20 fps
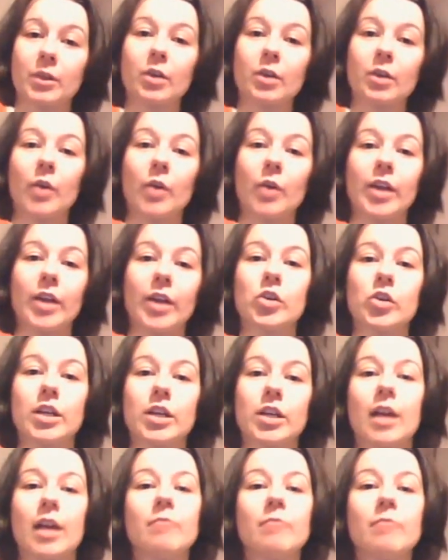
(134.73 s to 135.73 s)
and quite
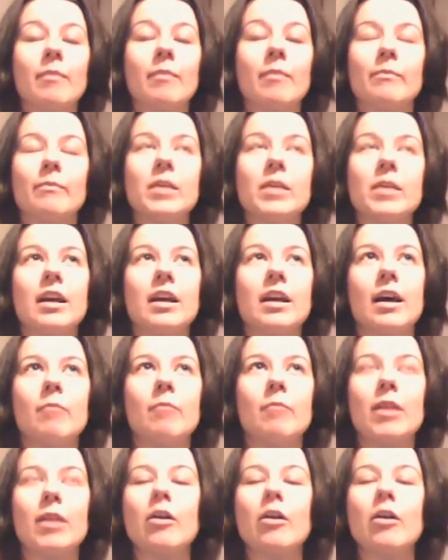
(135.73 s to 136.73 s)
enjoyed it. And
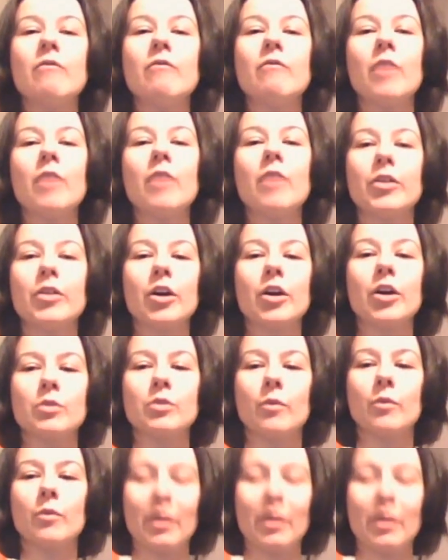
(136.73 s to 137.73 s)
my grandfather
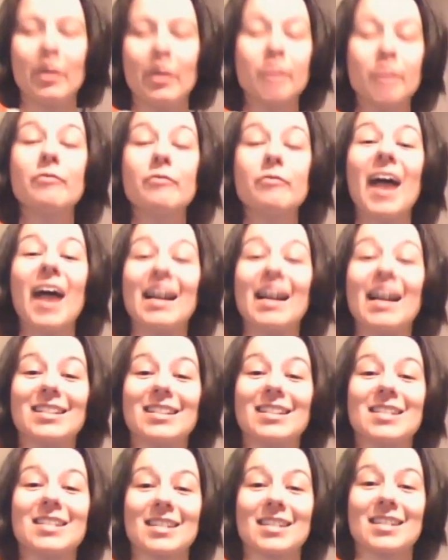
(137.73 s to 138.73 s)
went through
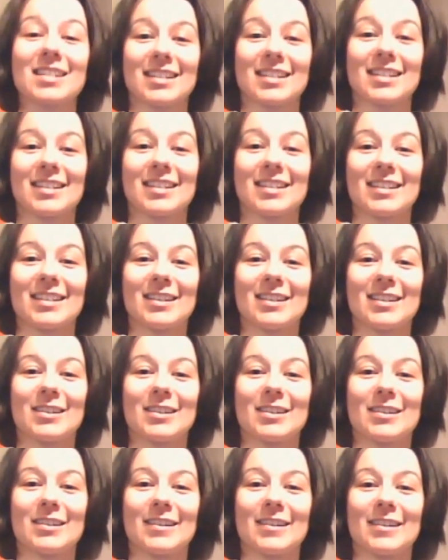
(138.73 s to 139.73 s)
fads.
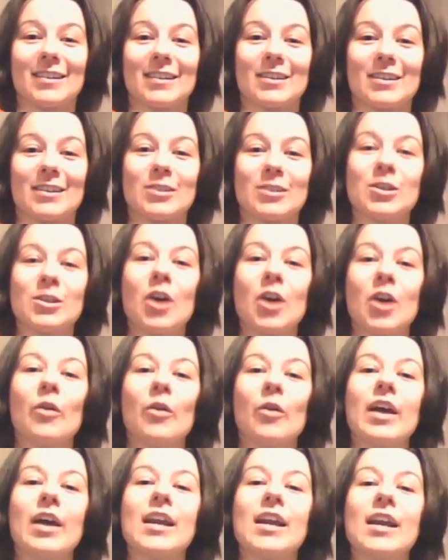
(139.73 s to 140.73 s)

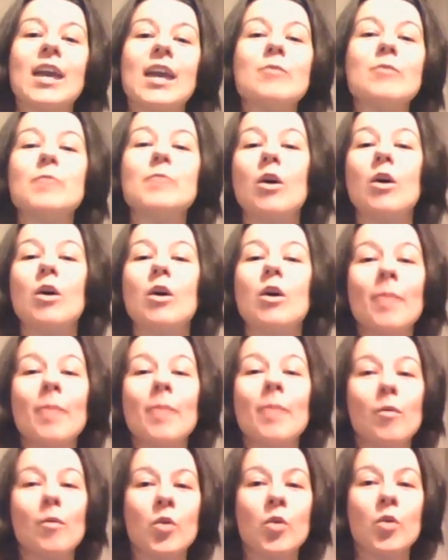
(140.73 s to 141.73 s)
So he would be all
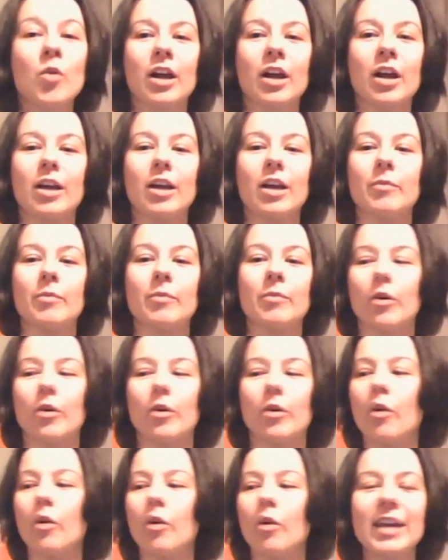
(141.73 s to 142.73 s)
about watercolor, but
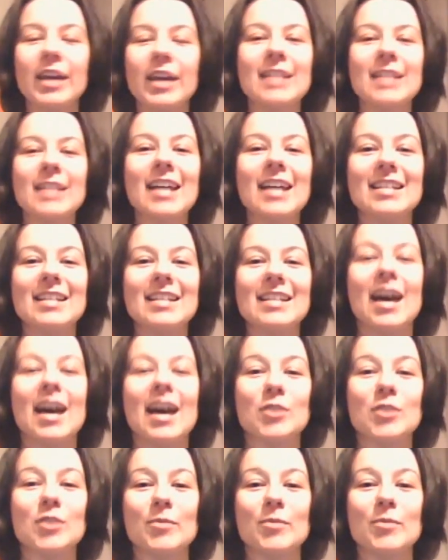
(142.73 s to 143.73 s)
all the kids had to have
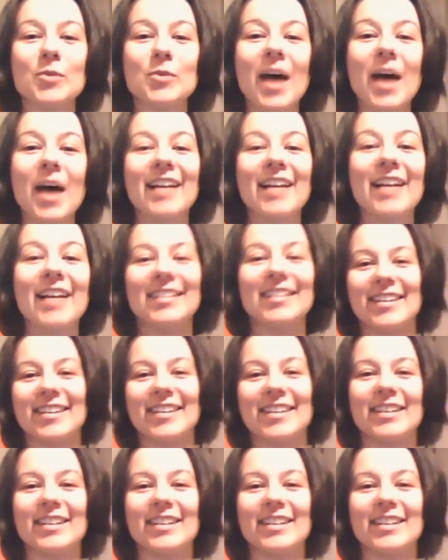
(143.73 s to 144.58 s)
some as well, and